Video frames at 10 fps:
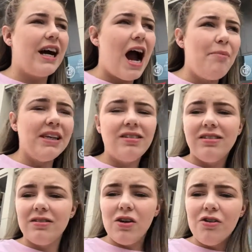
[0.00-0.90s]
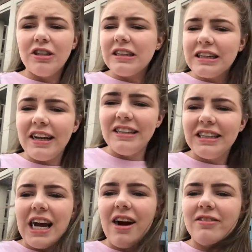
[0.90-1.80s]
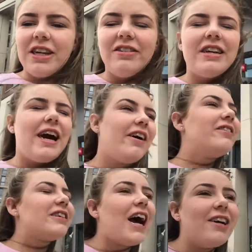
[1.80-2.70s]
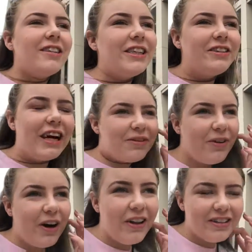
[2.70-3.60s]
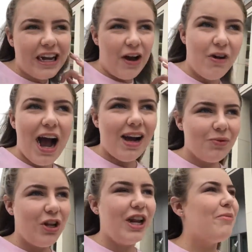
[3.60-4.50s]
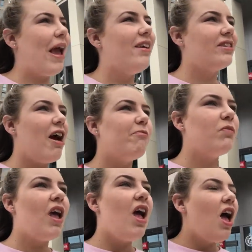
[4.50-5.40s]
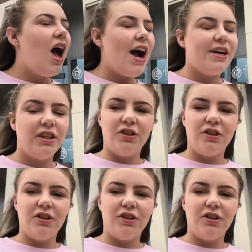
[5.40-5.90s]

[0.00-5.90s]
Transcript: Ibis London Canning Town Hotel. It was absolutely incredible. The staff were absolutely amazing and